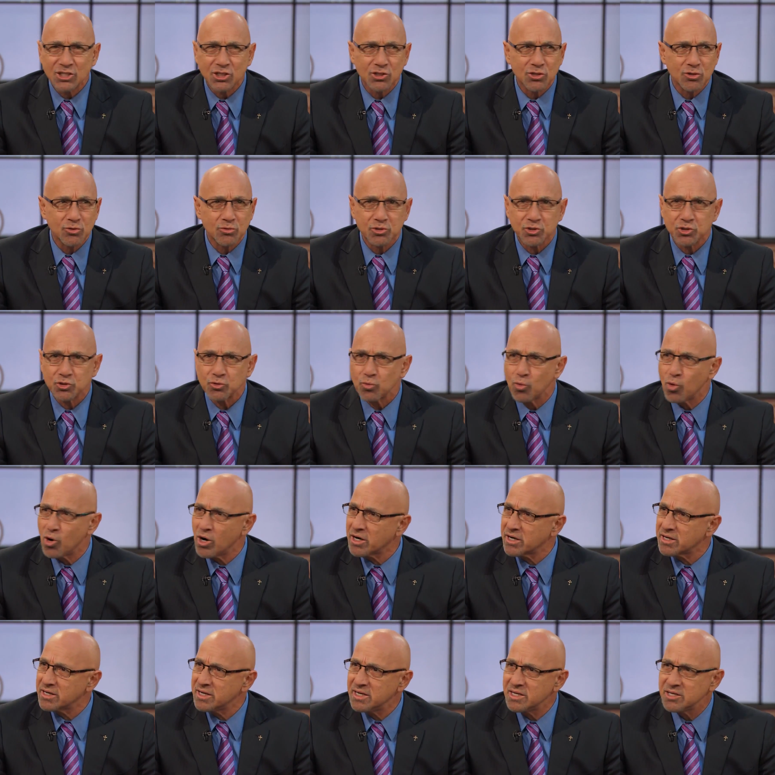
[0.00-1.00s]
to you as you're
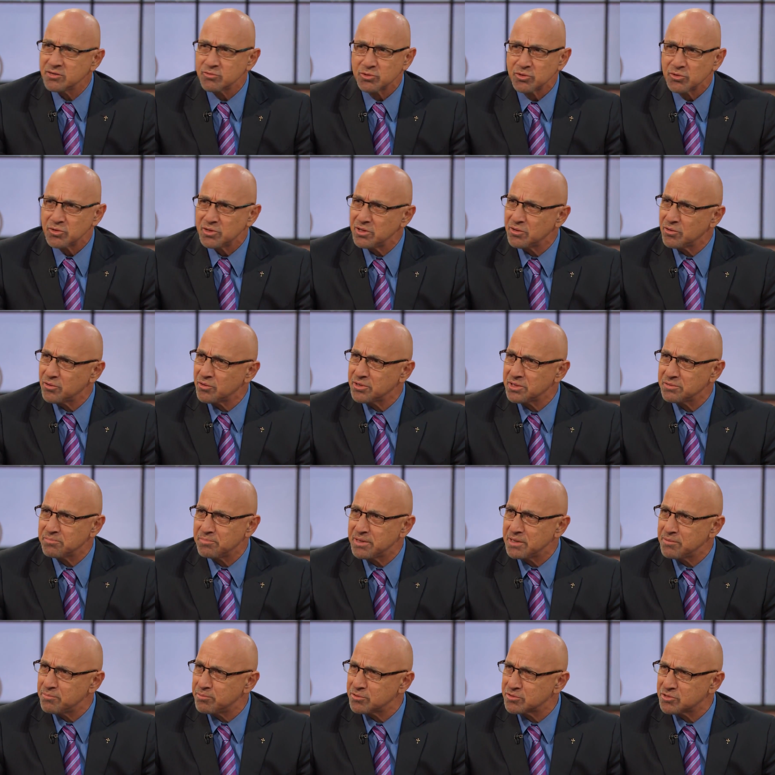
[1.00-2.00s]
walking in? Do you hear any
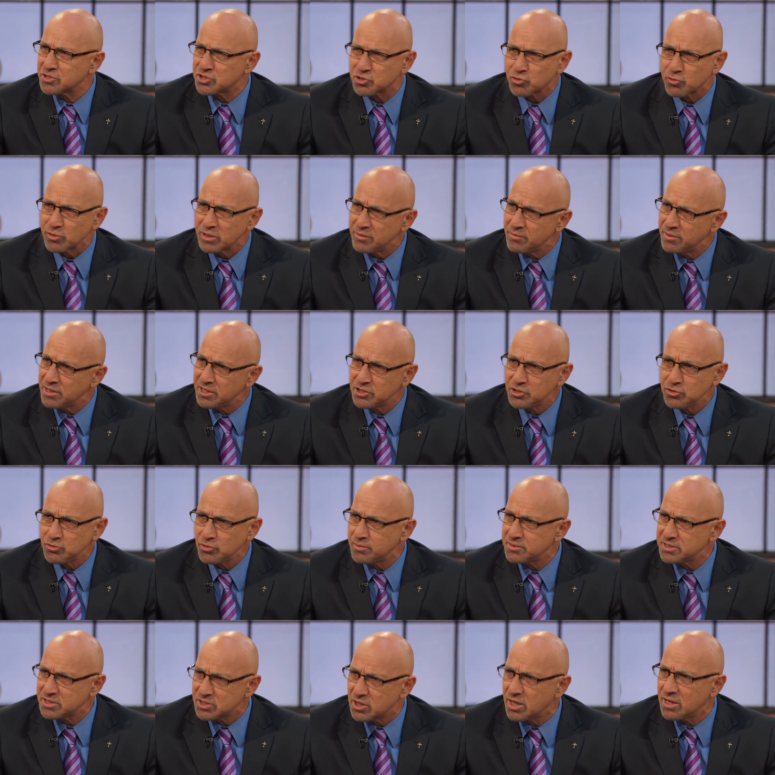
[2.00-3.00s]
people screaming at
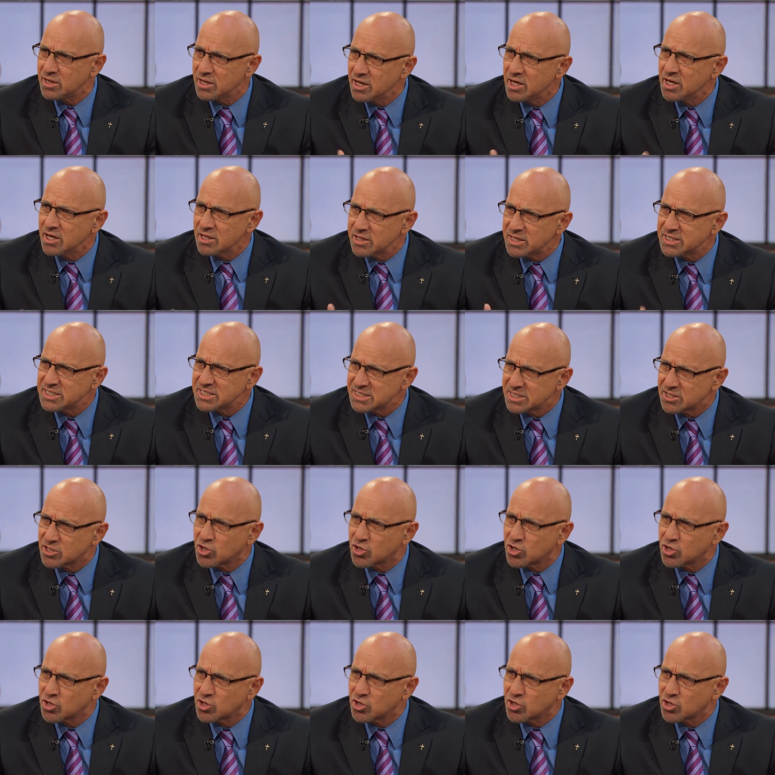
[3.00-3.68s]
you? I mean, let's